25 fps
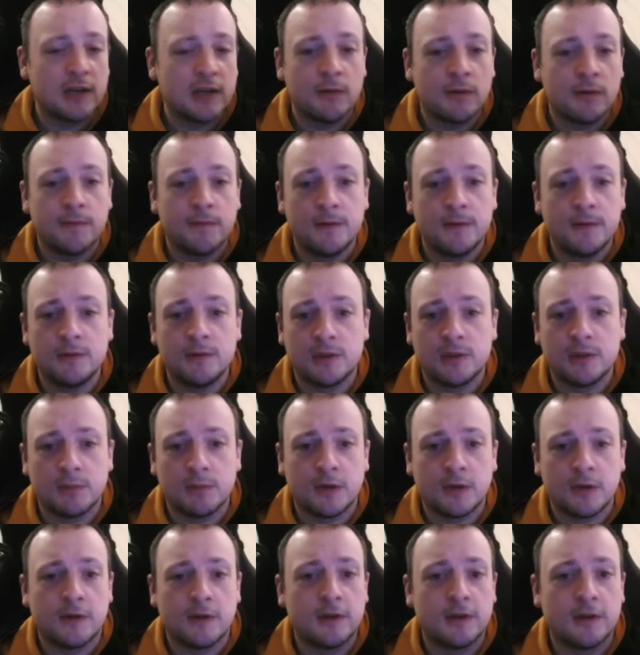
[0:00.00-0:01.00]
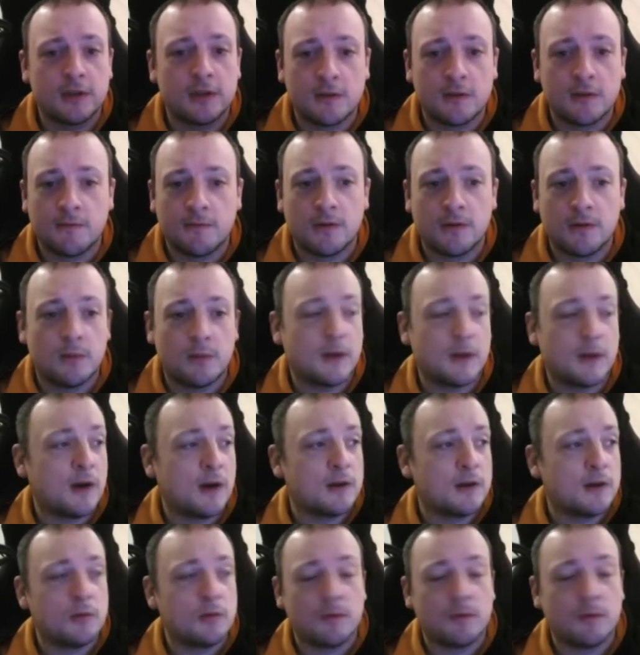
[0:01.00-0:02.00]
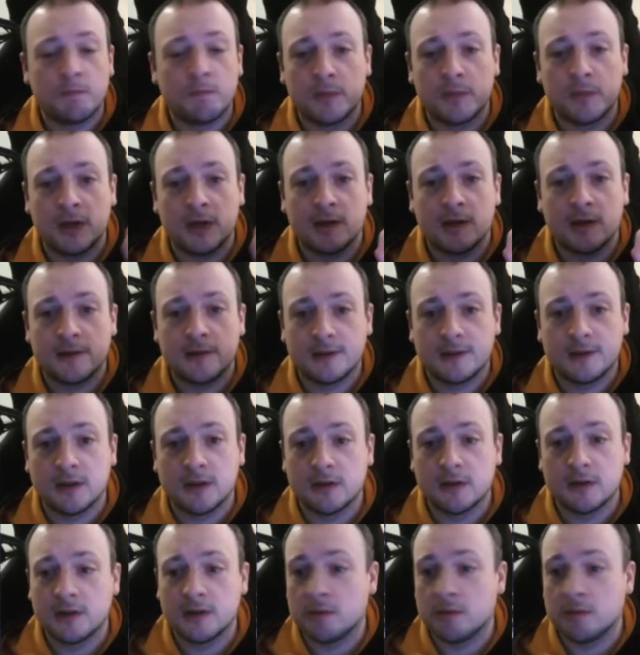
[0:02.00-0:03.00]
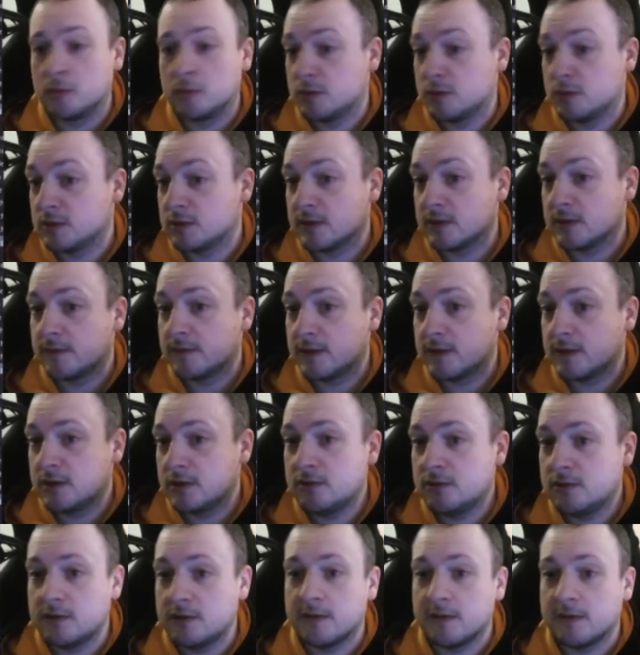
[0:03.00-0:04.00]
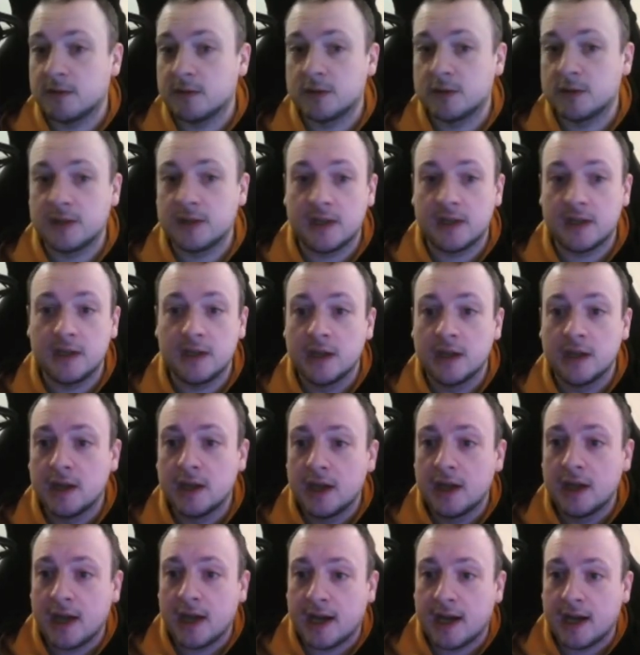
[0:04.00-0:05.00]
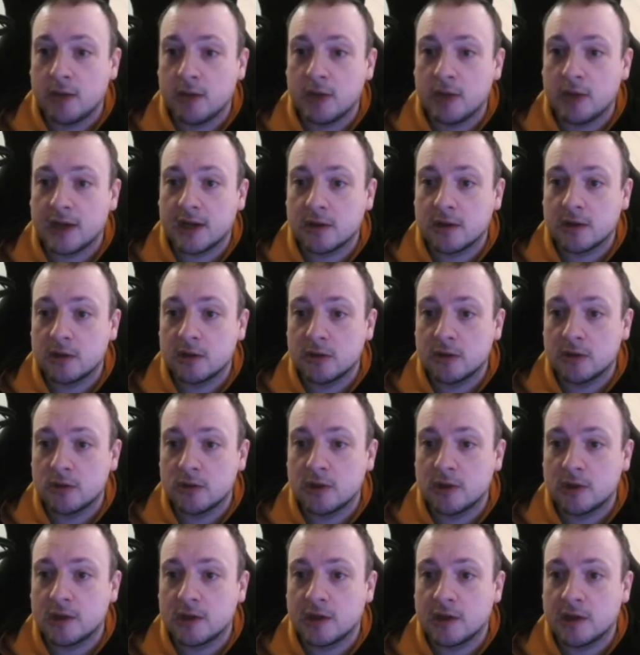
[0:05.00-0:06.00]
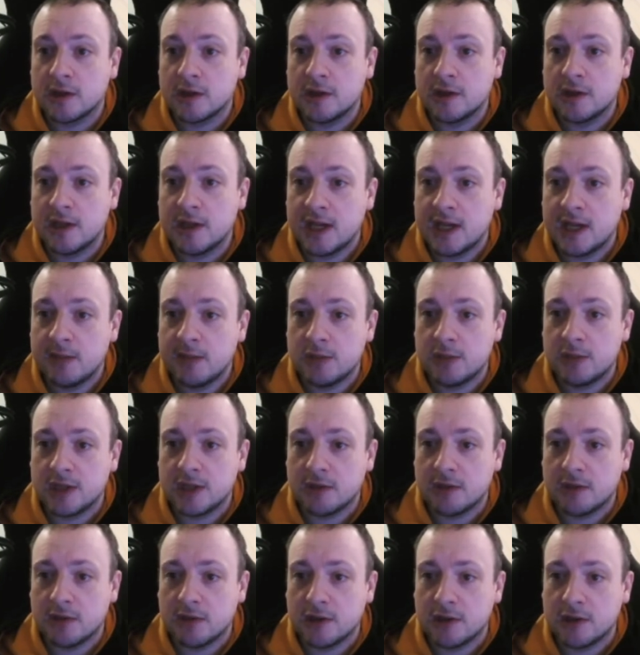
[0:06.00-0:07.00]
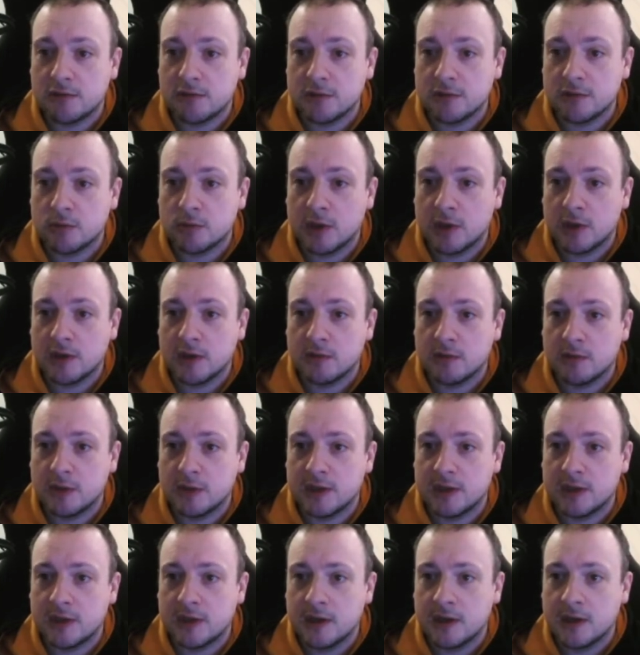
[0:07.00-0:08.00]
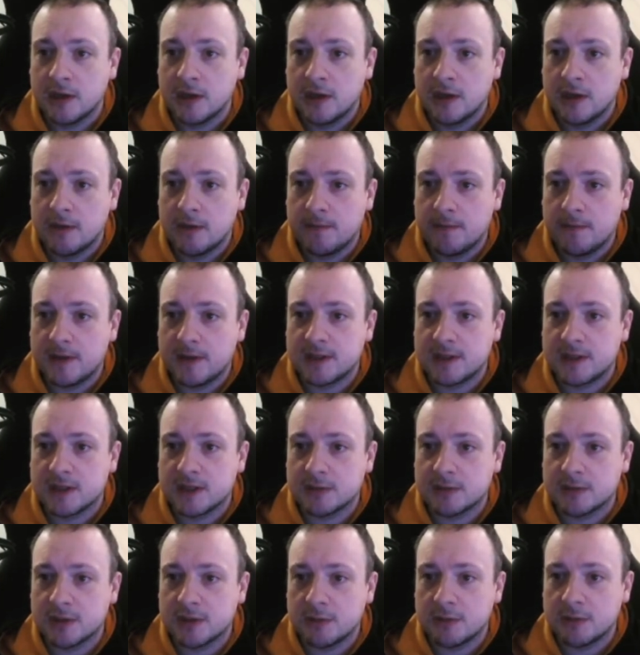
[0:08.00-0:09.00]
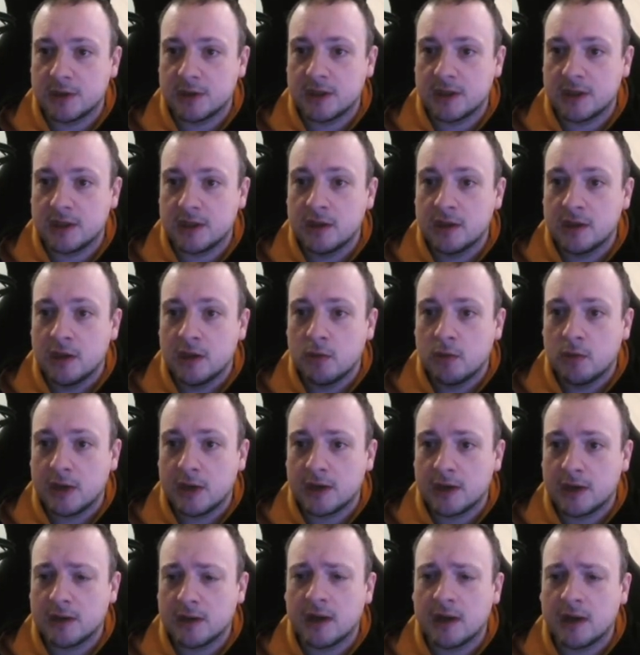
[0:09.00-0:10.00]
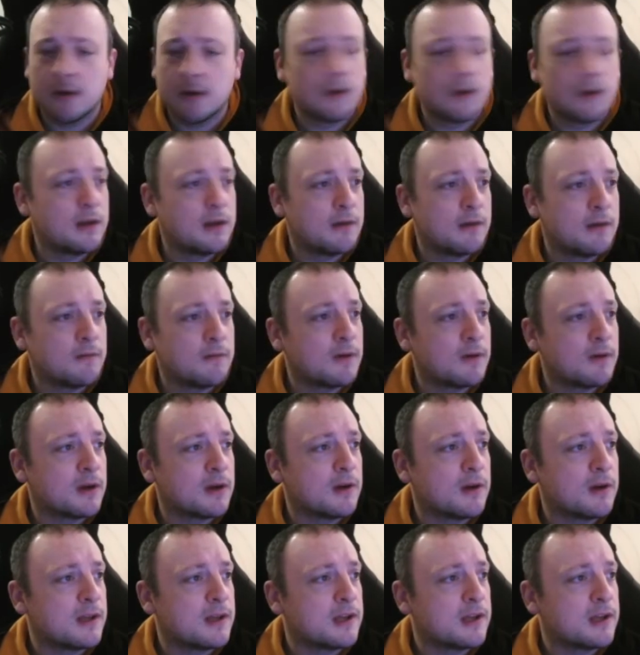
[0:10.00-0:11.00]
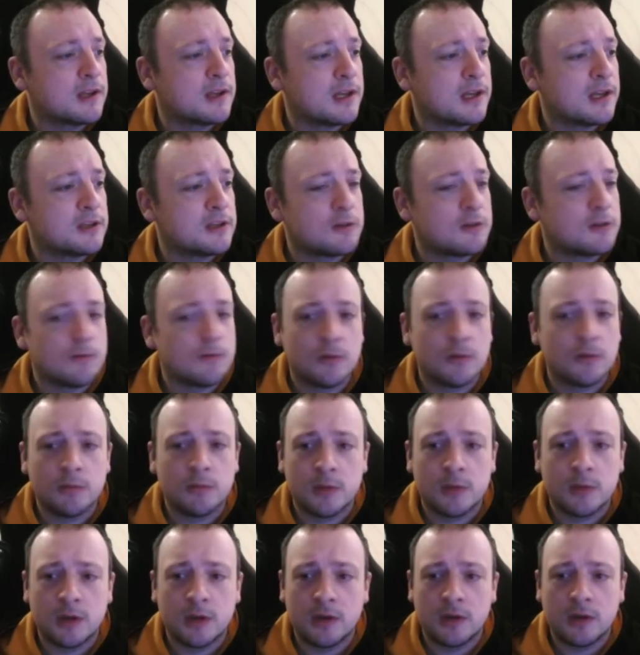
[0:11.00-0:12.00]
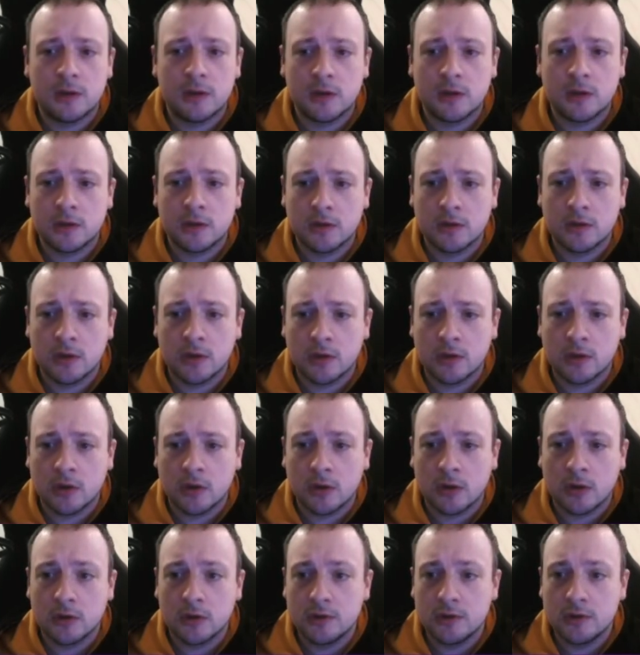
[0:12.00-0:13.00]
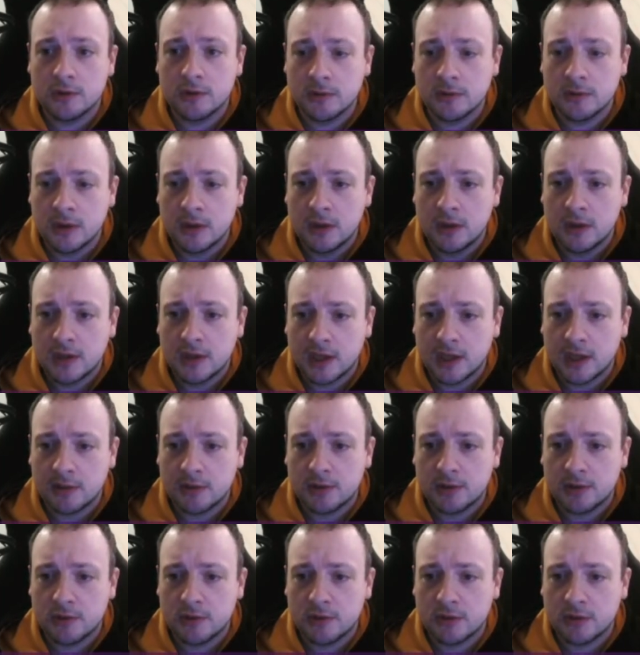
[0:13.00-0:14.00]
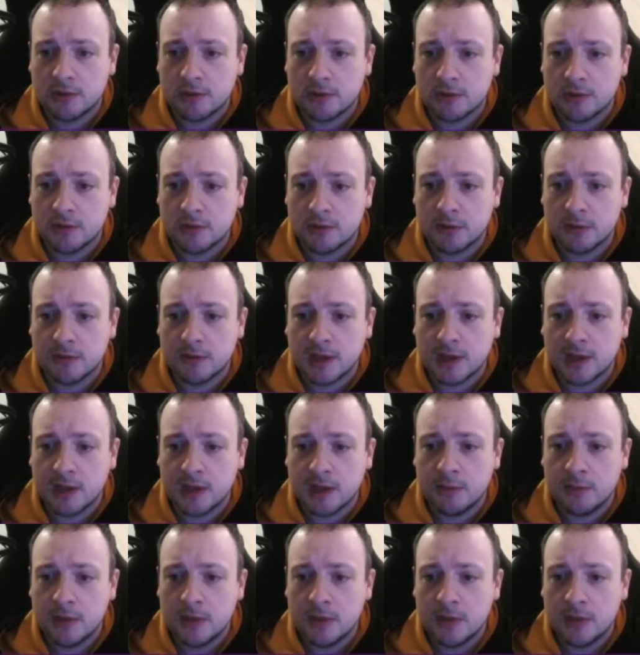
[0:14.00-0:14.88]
food supplies from an island with bananas and coconut, which was something new developed today. And we had a little look at our name generator as well, and we fixed up some of the. We had a very kindly had a guest from Holland came to join us for a little bit of a game,